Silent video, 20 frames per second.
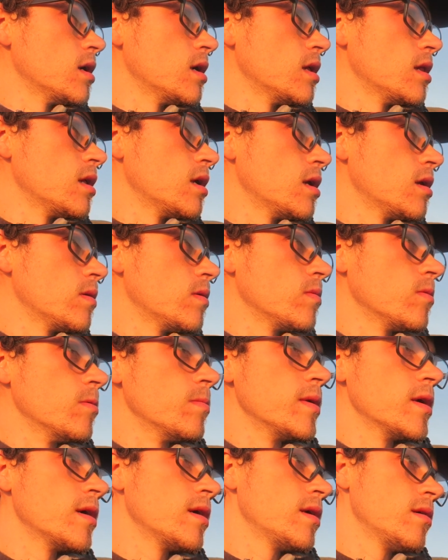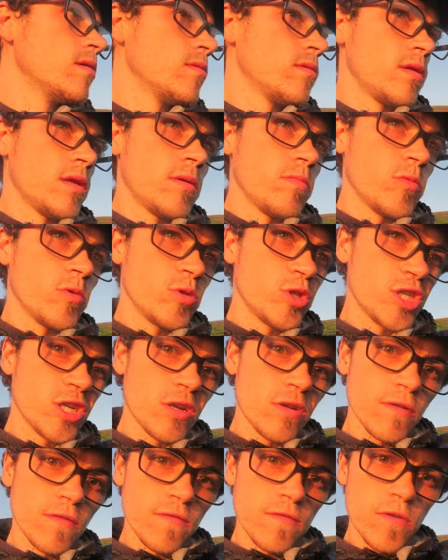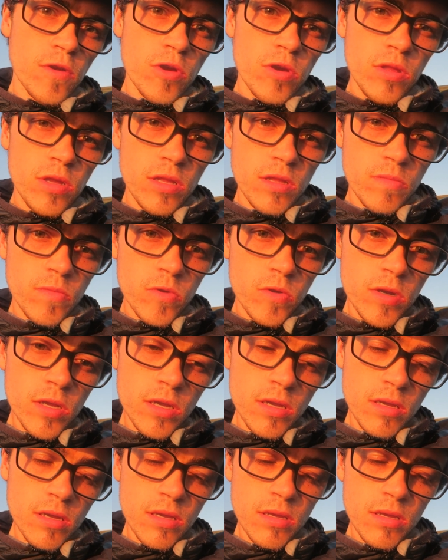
and then we'll jet off early in the morning.